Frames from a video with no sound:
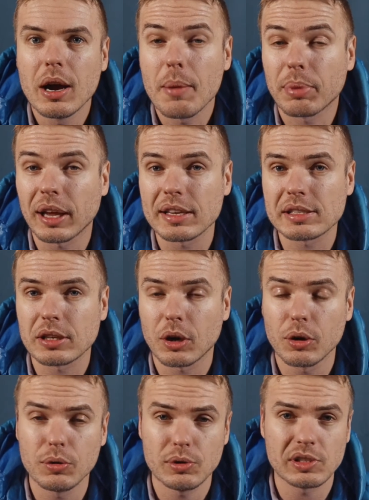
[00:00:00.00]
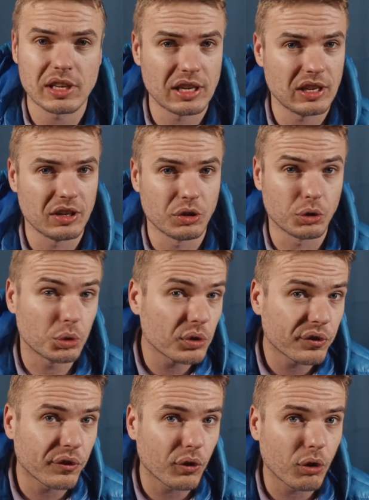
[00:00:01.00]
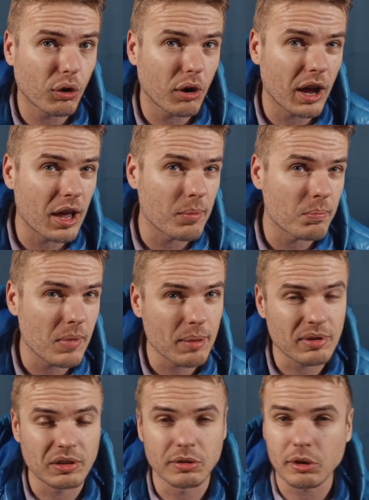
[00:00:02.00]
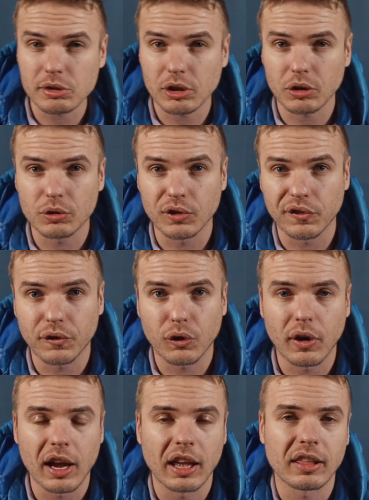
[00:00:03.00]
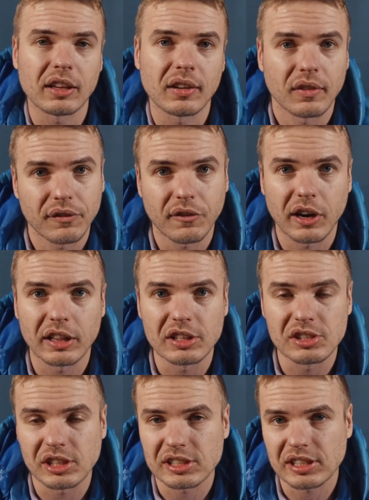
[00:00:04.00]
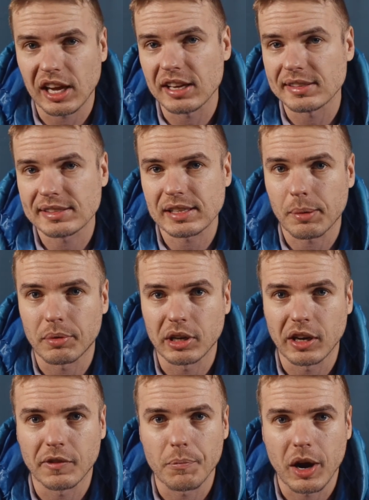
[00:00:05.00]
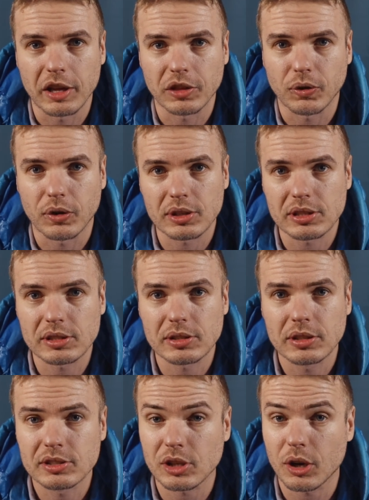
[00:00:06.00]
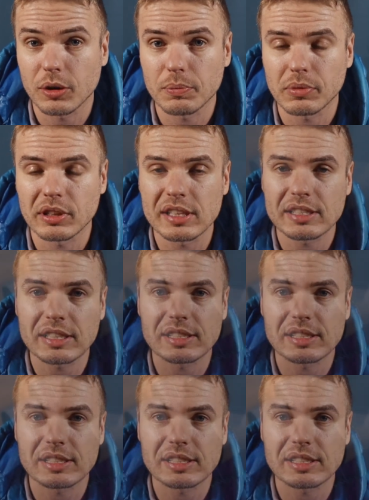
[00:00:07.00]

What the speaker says: Plus, who's it good for and maybe not so good for, and then finally just a summary of my thoughts. So let's get